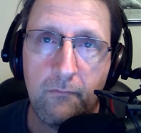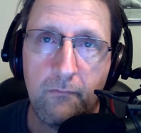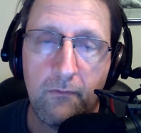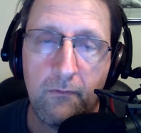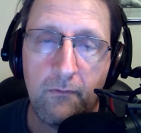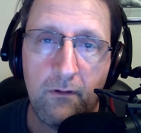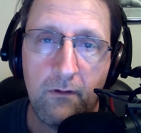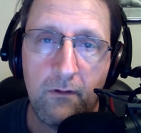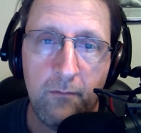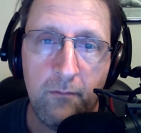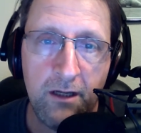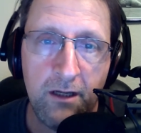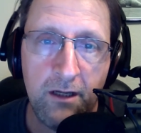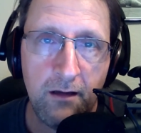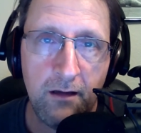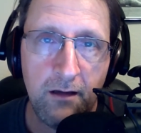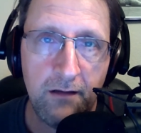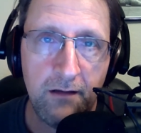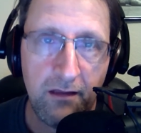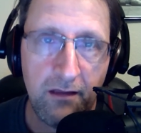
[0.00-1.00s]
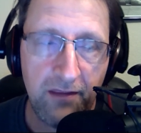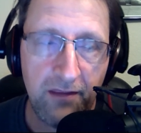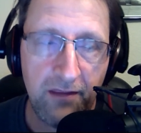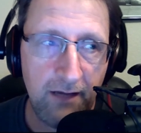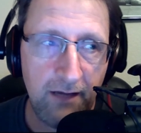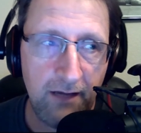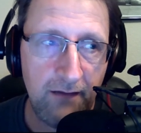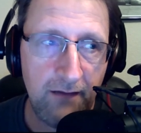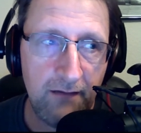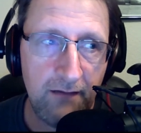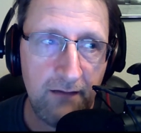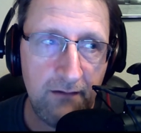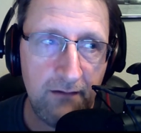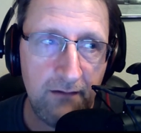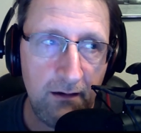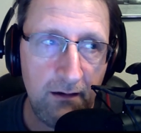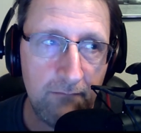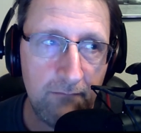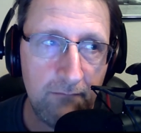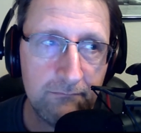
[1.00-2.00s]
because they think that
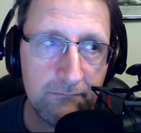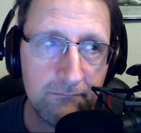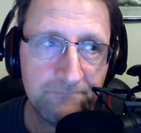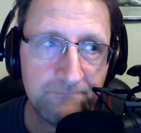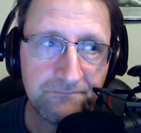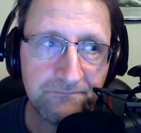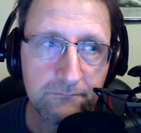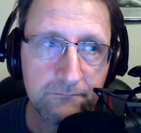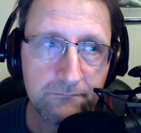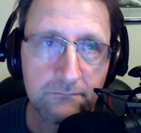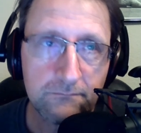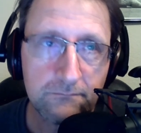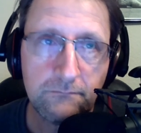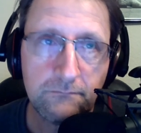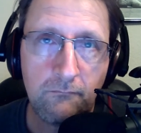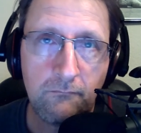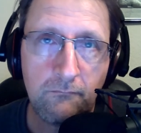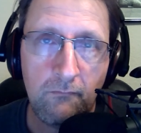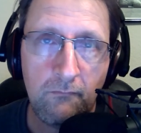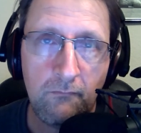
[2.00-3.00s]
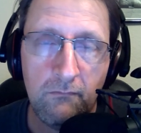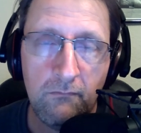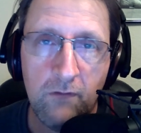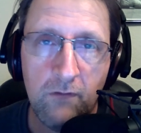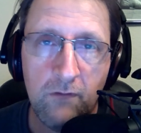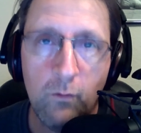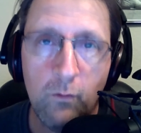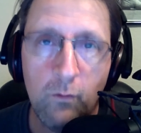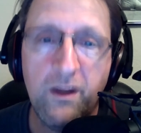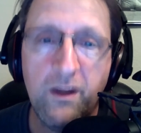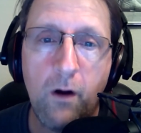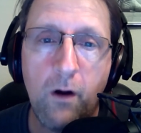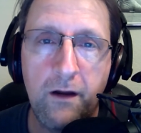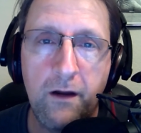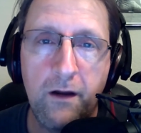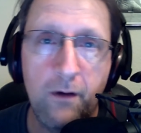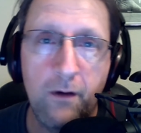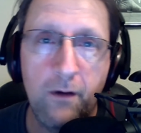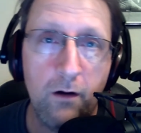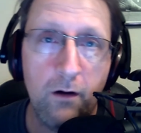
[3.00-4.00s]
we are in
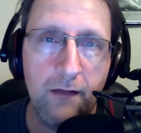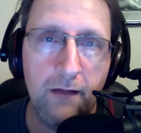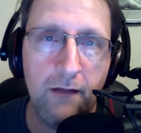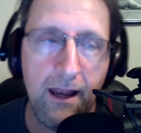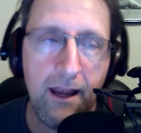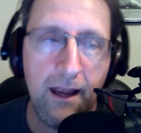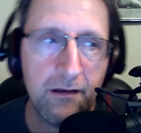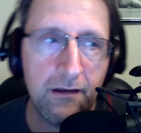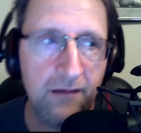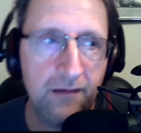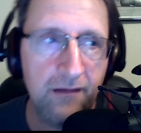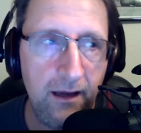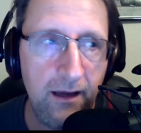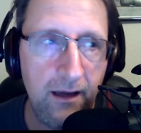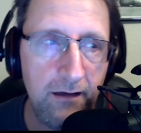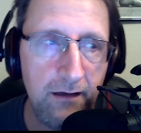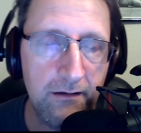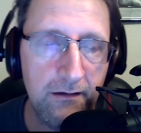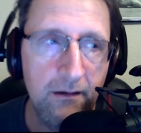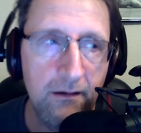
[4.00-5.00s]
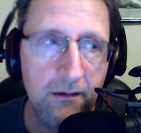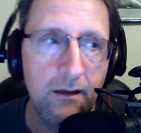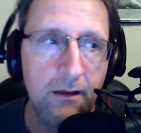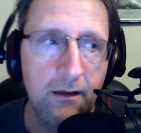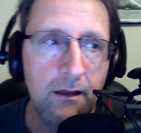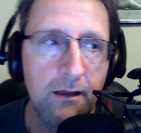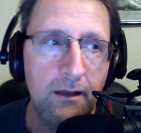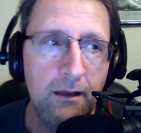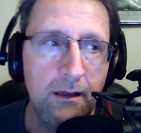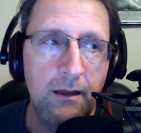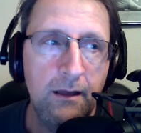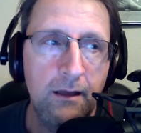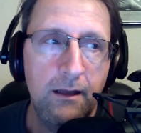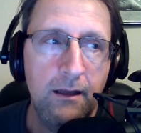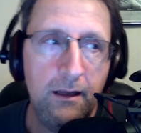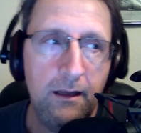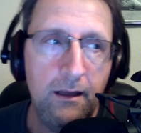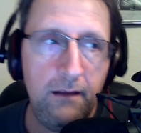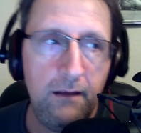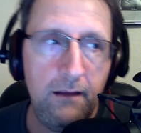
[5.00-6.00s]
our last days.
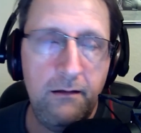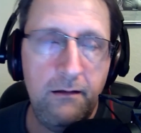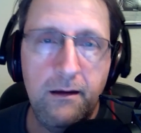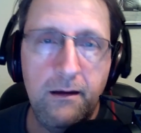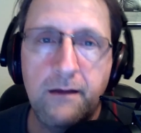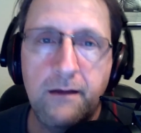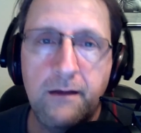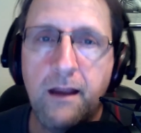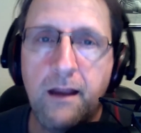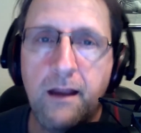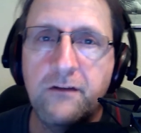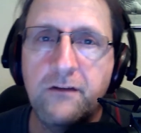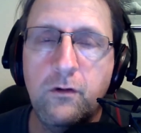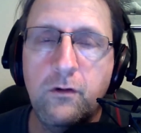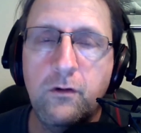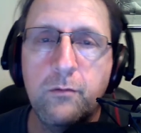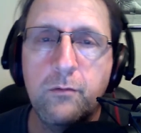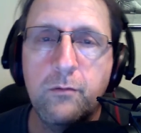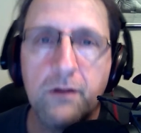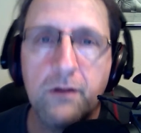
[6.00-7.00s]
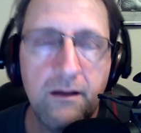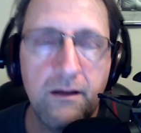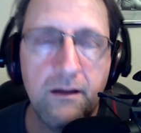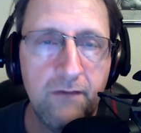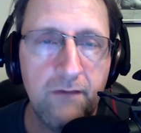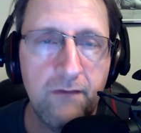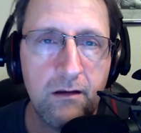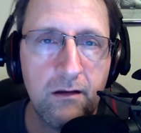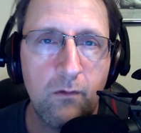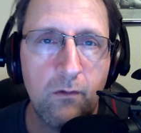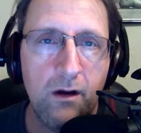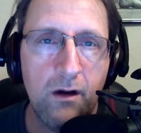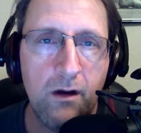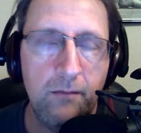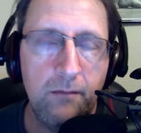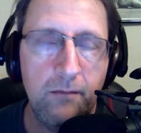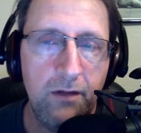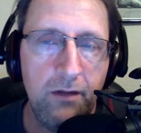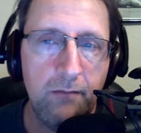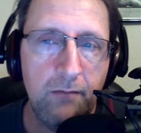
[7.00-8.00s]
And I do believe this quite a
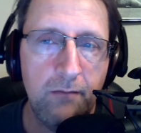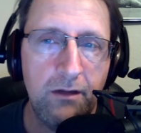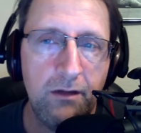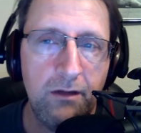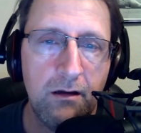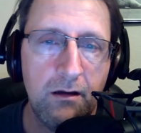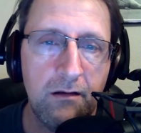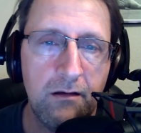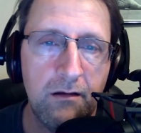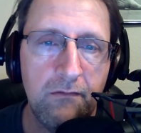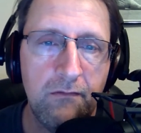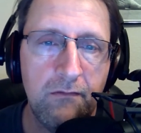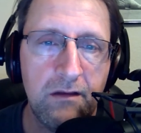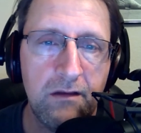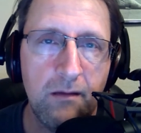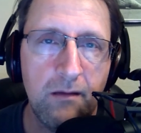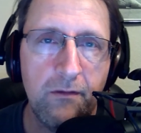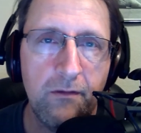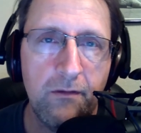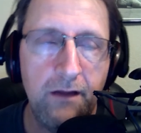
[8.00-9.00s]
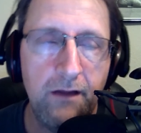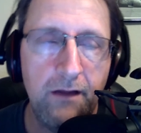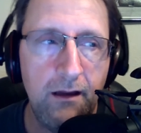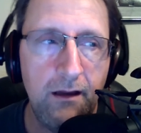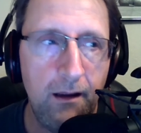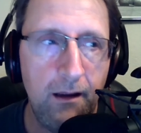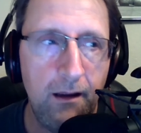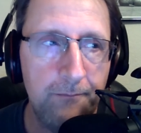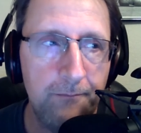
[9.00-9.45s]
bit because of some of the